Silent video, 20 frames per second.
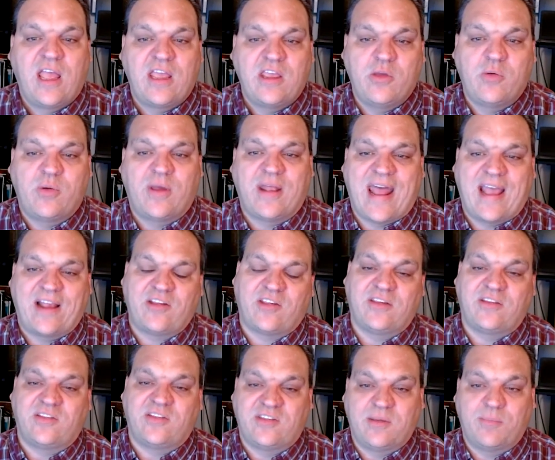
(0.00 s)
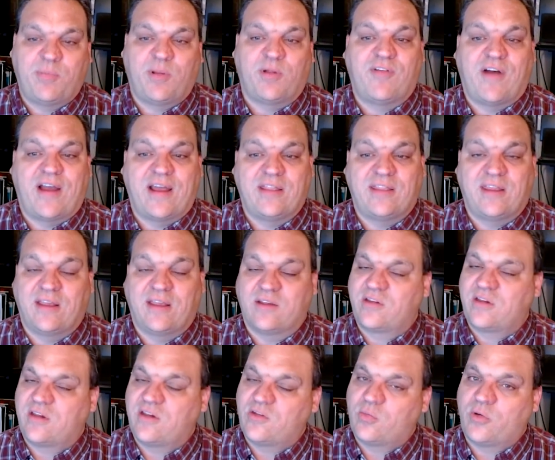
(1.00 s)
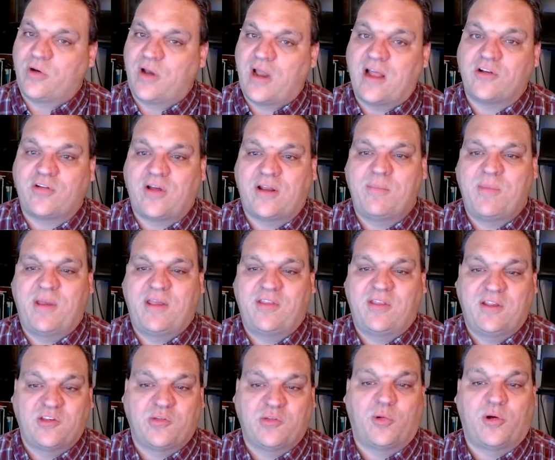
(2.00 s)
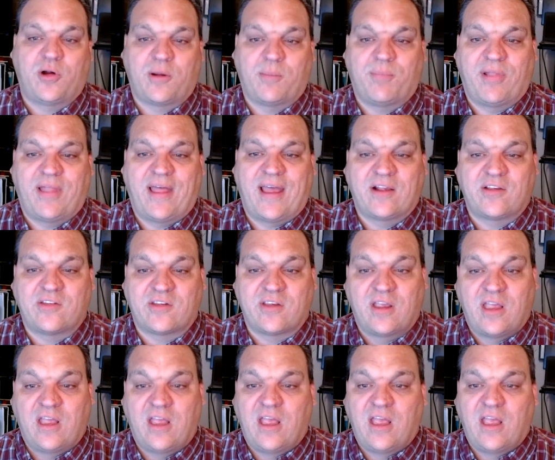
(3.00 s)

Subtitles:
you can actually simplify things, because we're not trying to make things more complex.